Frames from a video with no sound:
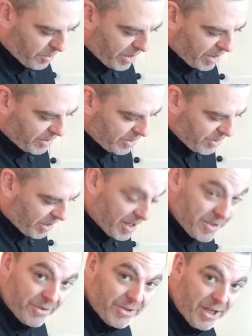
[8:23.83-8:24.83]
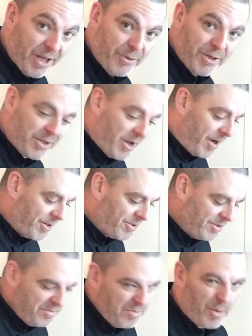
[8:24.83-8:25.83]
depending on the size of the celery
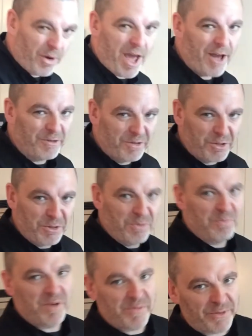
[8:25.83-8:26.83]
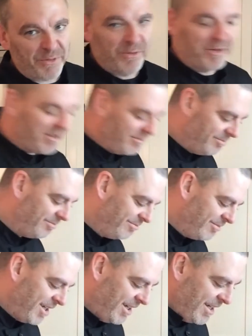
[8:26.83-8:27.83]
stalks, you want to add 2, maybe 3.
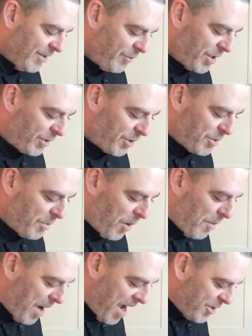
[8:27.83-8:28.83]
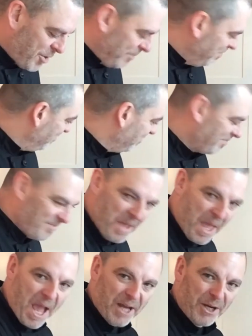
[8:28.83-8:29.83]
To get the small batch,
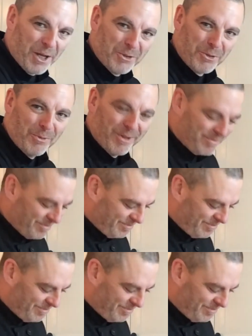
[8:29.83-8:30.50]
add an extra one.